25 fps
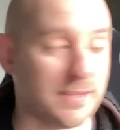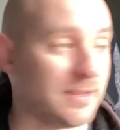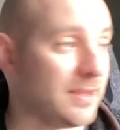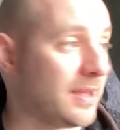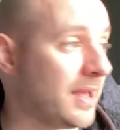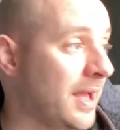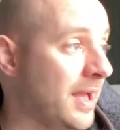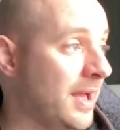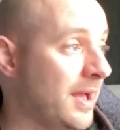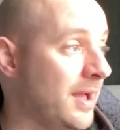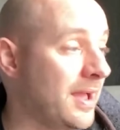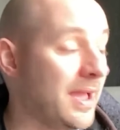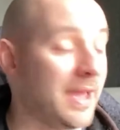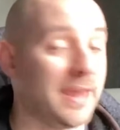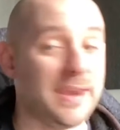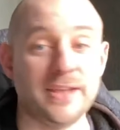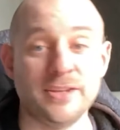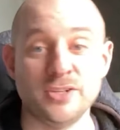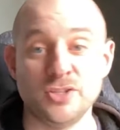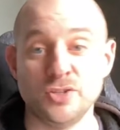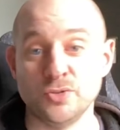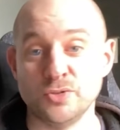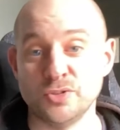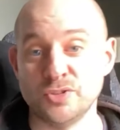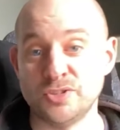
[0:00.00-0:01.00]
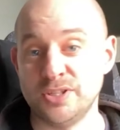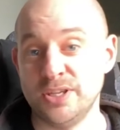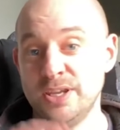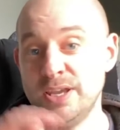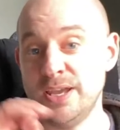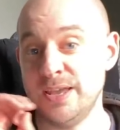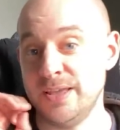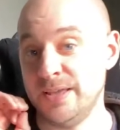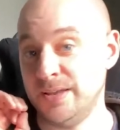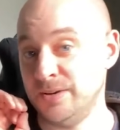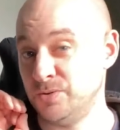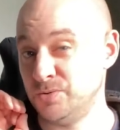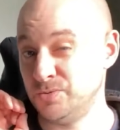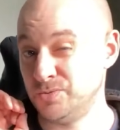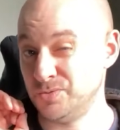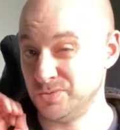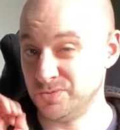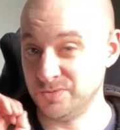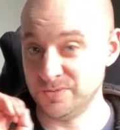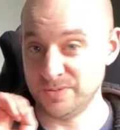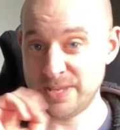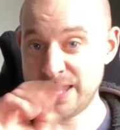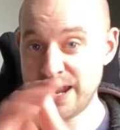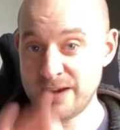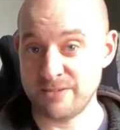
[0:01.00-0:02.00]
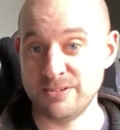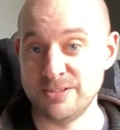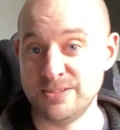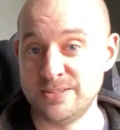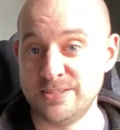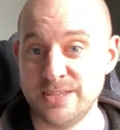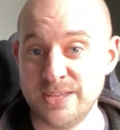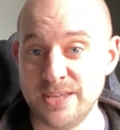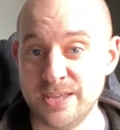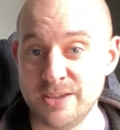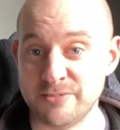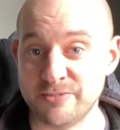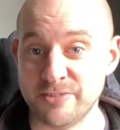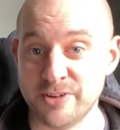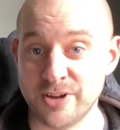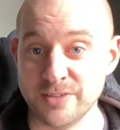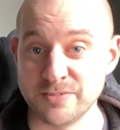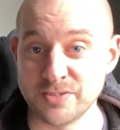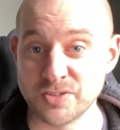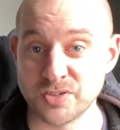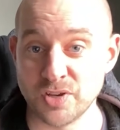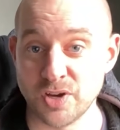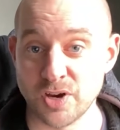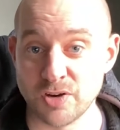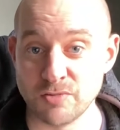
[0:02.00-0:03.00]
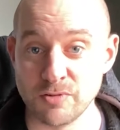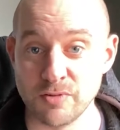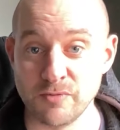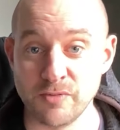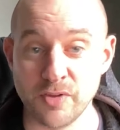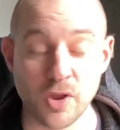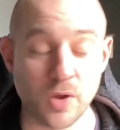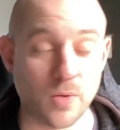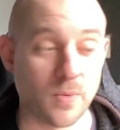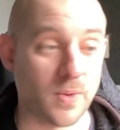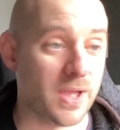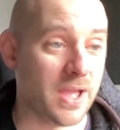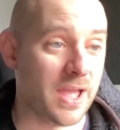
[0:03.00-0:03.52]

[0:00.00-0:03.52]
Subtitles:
and as you'll see, it doesn't guarantee a 5-star review.